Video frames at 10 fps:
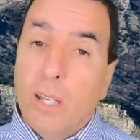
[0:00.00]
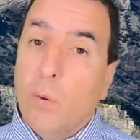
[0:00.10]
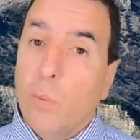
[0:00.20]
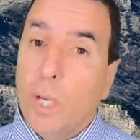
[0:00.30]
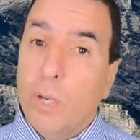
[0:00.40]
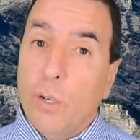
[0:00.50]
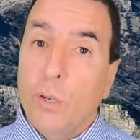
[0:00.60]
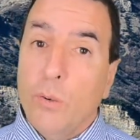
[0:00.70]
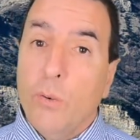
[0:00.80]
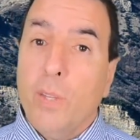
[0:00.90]
We
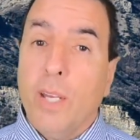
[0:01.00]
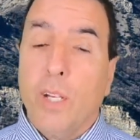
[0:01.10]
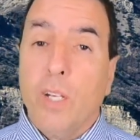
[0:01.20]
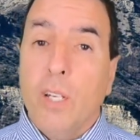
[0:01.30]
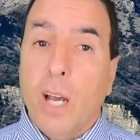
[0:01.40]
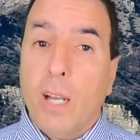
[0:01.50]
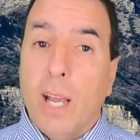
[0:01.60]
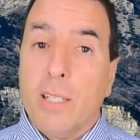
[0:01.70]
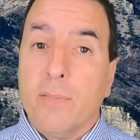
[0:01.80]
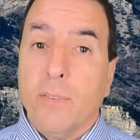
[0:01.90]
knew that it could not
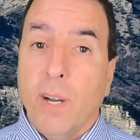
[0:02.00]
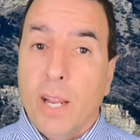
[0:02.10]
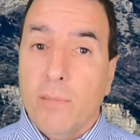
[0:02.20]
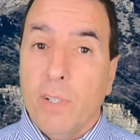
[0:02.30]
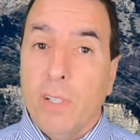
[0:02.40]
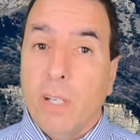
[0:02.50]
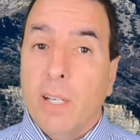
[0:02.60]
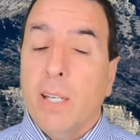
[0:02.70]
last forever,